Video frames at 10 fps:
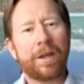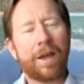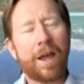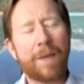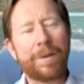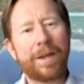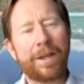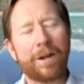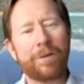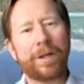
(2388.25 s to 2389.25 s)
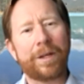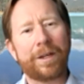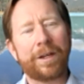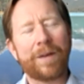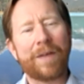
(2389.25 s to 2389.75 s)
I mean, here we
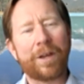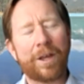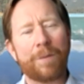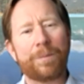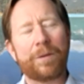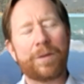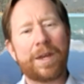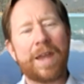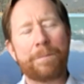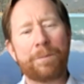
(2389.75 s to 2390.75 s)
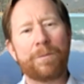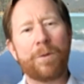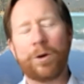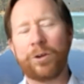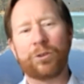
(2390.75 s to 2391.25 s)
have a company with a net
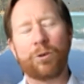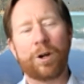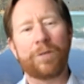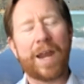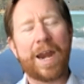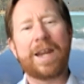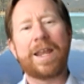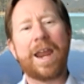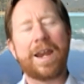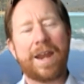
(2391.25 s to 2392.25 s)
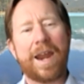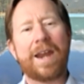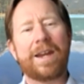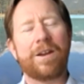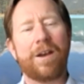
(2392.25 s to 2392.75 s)
promoter score of 88 and
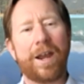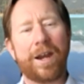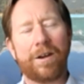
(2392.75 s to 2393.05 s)
89